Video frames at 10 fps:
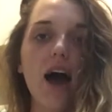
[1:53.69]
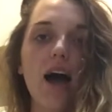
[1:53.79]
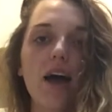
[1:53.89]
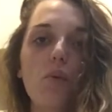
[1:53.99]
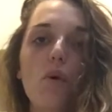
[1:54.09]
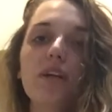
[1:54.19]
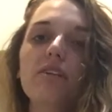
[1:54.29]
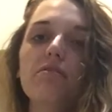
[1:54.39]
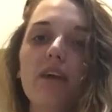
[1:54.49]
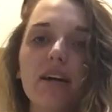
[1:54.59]
I wanted
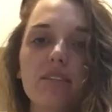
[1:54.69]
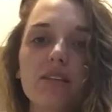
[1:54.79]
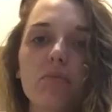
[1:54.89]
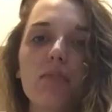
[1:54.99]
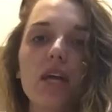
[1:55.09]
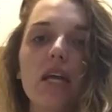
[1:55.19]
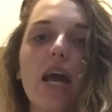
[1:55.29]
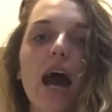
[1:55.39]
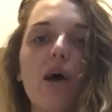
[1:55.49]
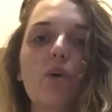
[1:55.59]
to find something,
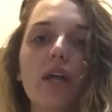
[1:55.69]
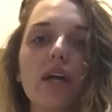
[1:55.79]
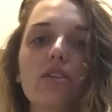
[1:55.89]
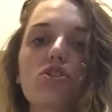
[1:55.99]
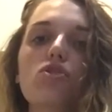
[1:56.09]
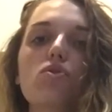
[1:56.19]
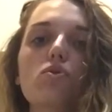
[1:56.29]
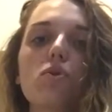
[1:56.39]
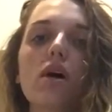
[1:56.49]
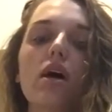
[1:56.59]
an outlet
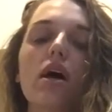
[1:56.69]
to